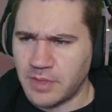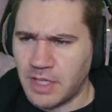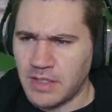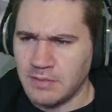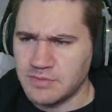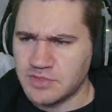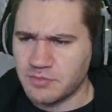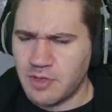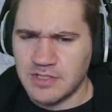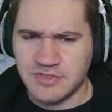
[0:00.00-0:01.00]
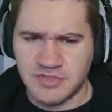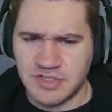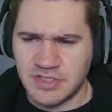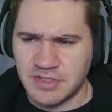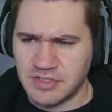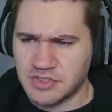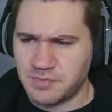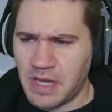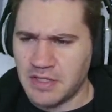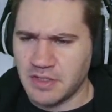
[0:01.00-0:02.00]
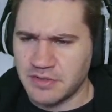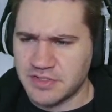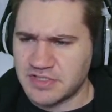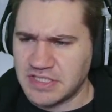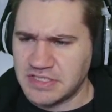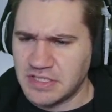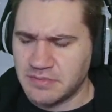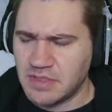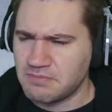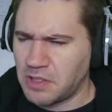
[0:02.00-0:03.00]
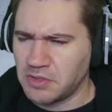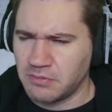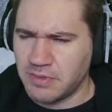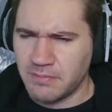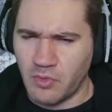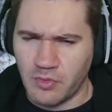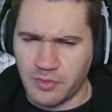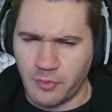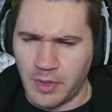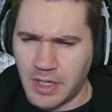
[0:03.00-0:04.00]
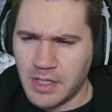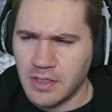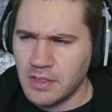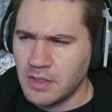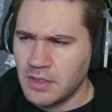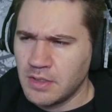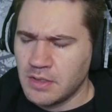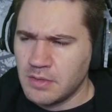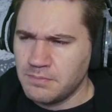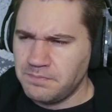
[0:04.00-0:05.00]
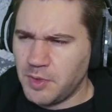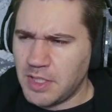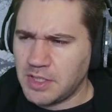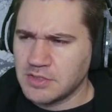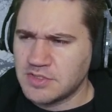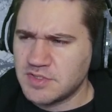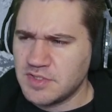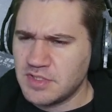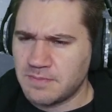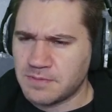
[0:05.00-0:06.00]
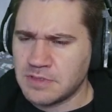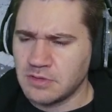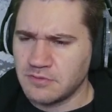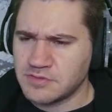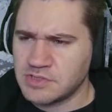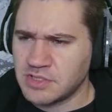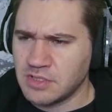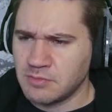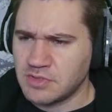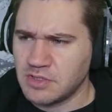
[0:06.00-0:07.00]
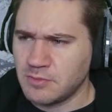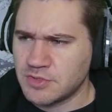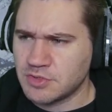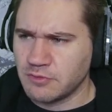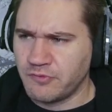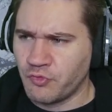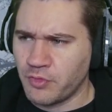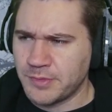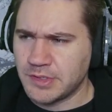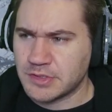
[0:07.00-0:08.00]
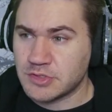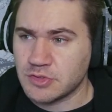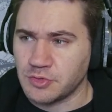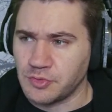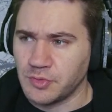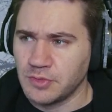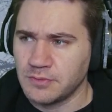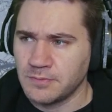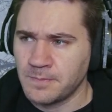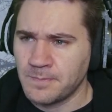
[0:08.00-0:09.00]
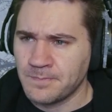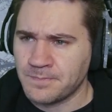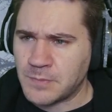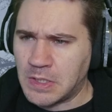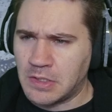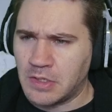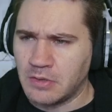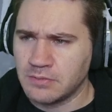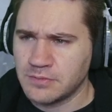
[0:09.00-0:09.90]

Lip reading: I am surprised that they didn't expand on this idea a little bit more in a way. But I can see the appeal of sticking with the original formula, too. I don't know.